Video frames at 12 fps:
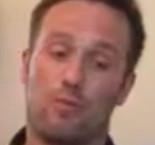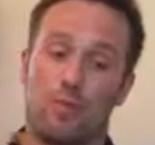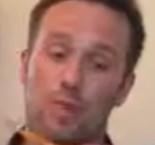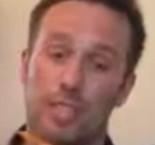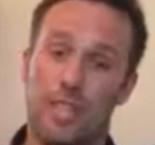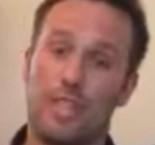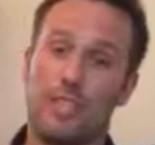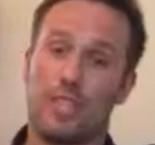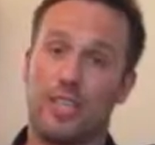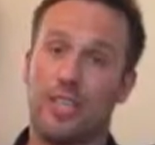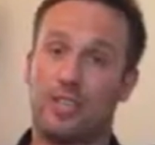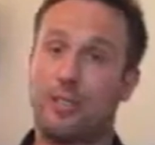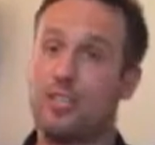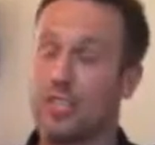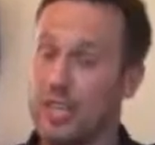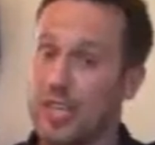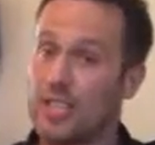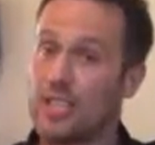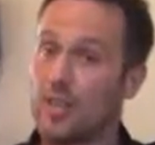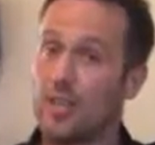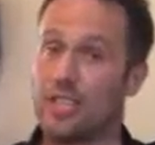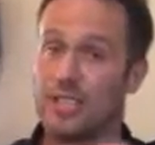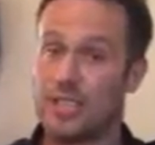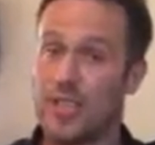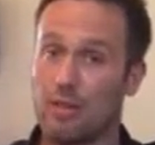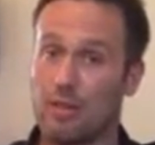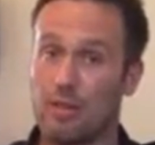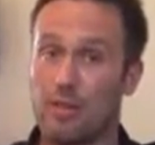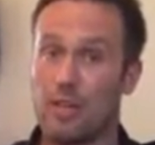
research it and get some education on yourself,